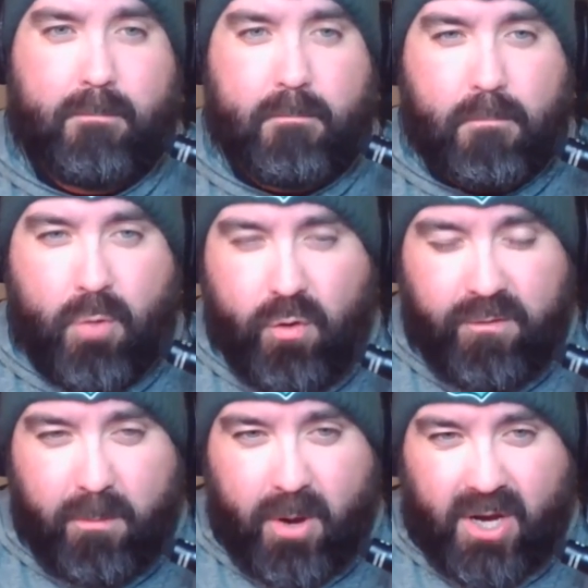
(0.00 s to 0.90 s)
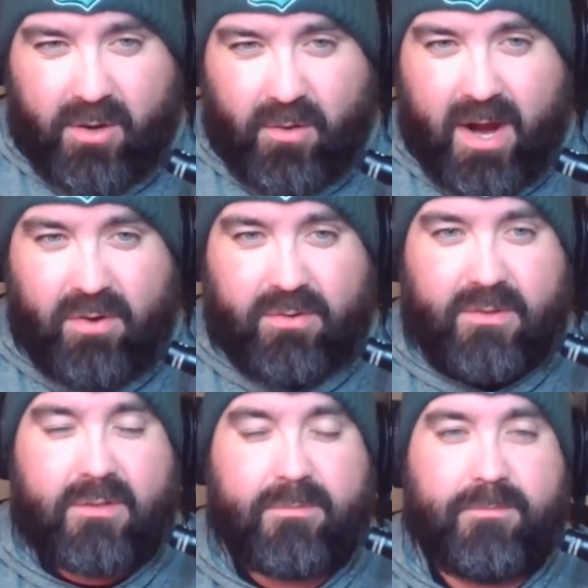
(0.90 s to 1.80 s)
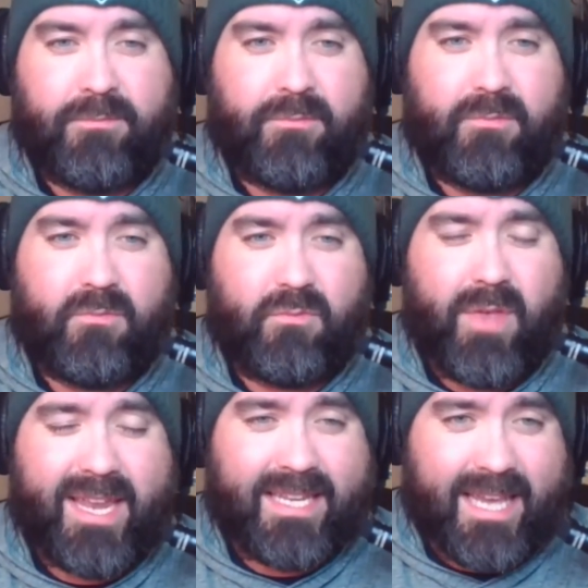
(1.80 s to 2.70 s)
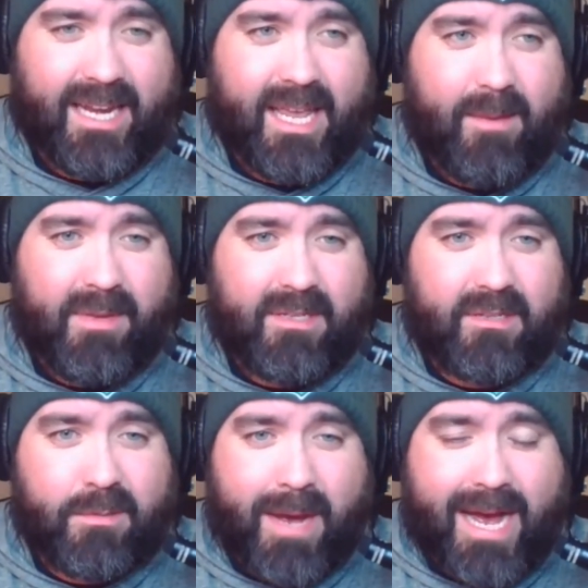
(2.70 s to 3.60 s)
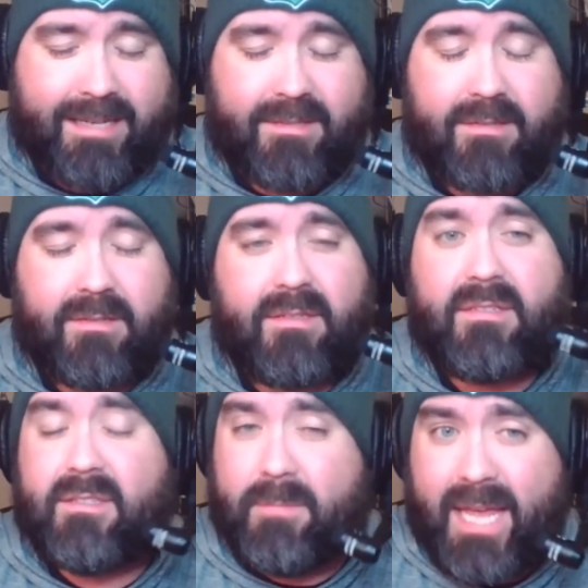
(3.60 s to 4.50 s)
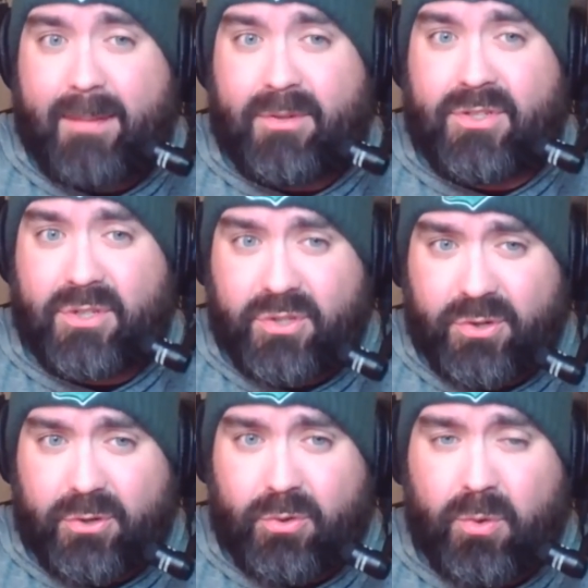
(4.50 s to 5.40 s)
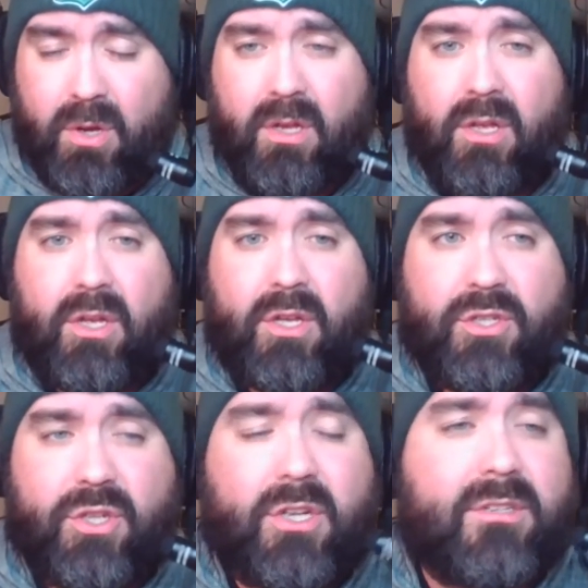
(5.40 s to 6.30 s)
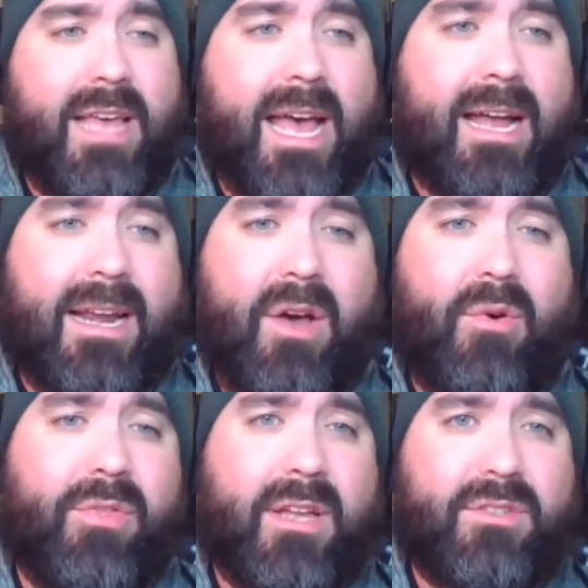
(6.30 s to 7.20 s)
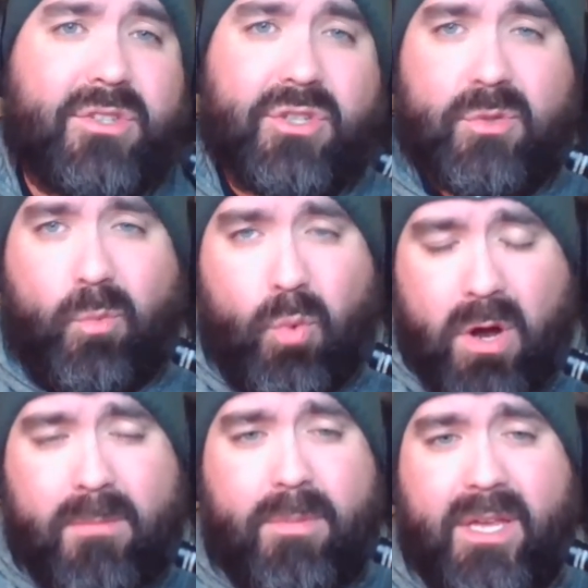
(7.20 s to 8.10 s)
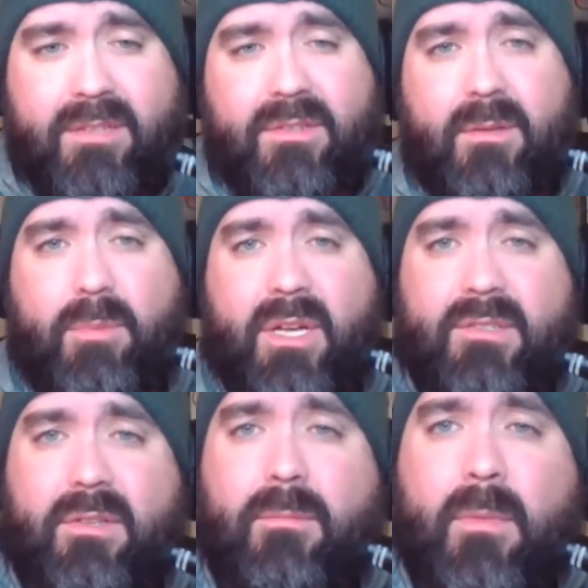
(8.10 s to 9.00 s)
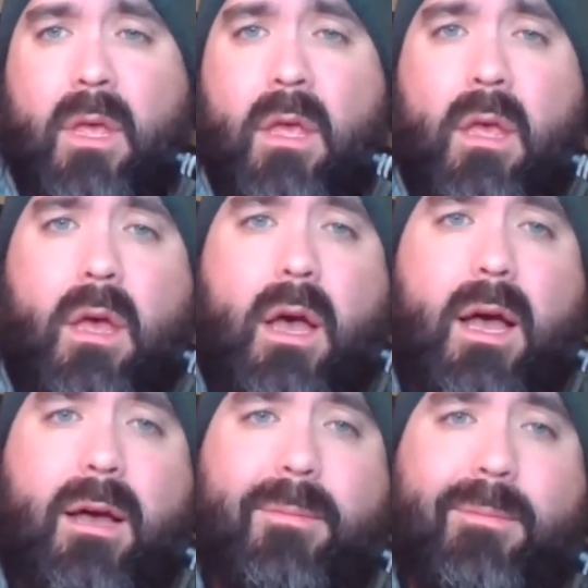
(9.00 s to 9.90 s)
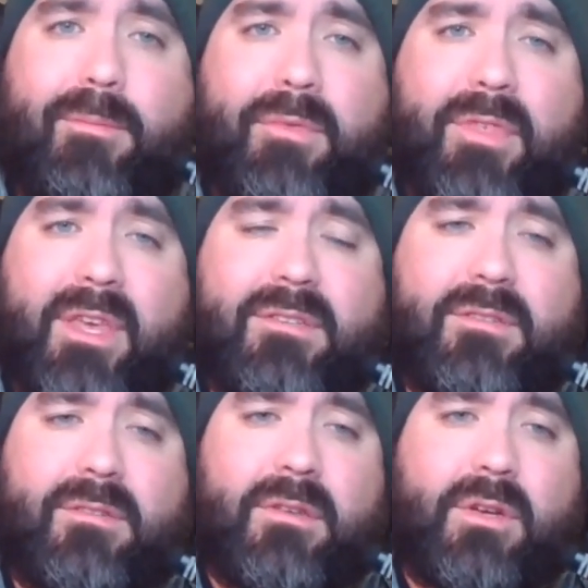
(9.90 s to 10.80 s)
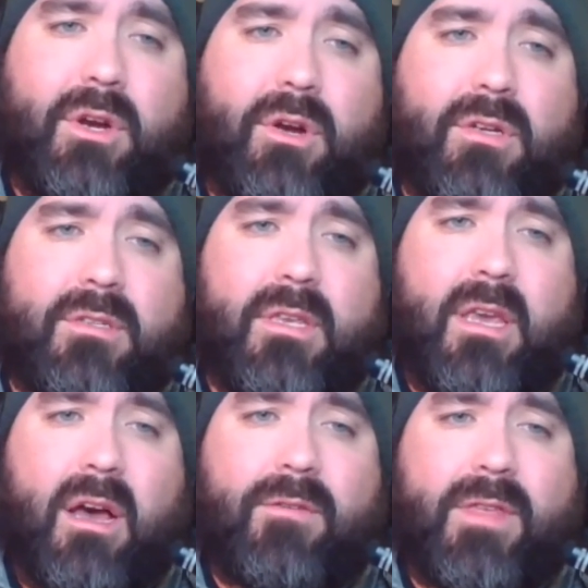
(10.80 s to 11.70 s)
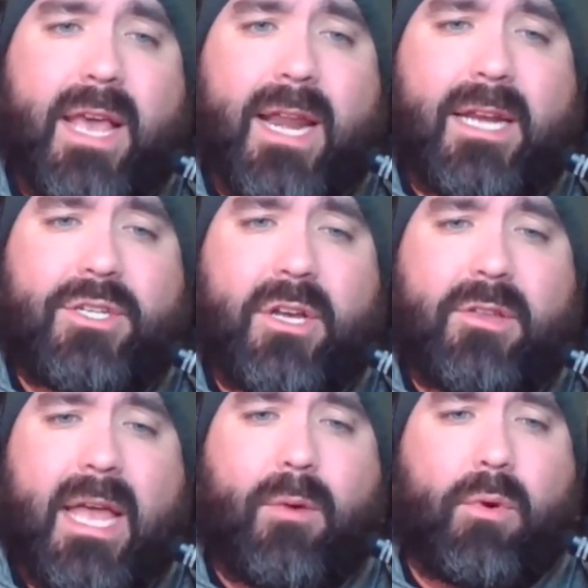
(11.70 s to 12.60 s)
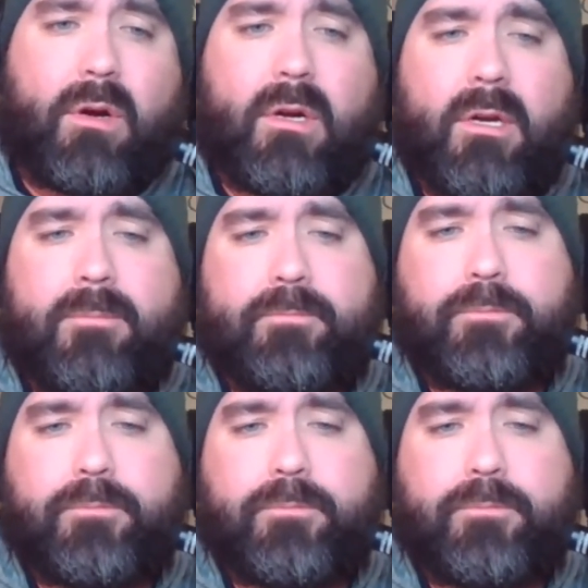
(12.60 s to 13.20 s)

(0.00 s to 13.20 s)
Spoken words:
move the puck around and get him into spots to be able to do just that. Now, that's just one piece of the puzzle. This courtesy of the NHL Network,